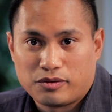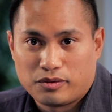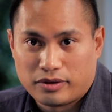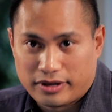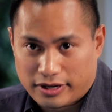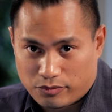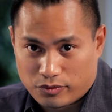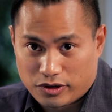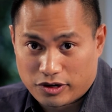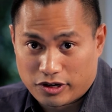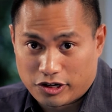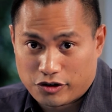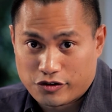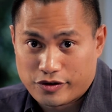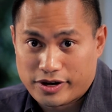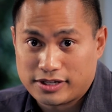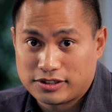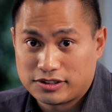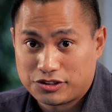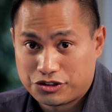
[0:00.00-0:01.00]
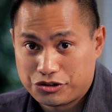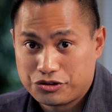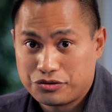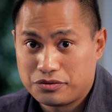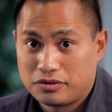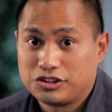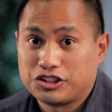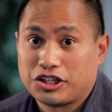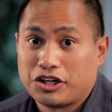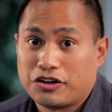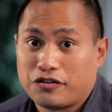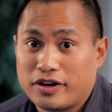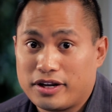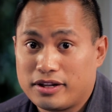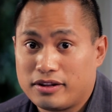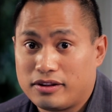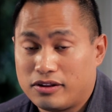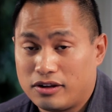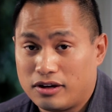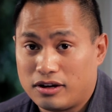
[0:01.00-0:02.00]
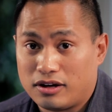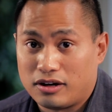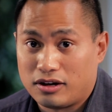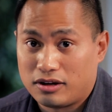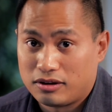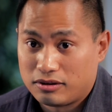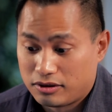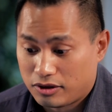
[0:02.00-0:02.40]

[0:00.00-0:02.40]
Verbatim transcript: that we're going to create to generate the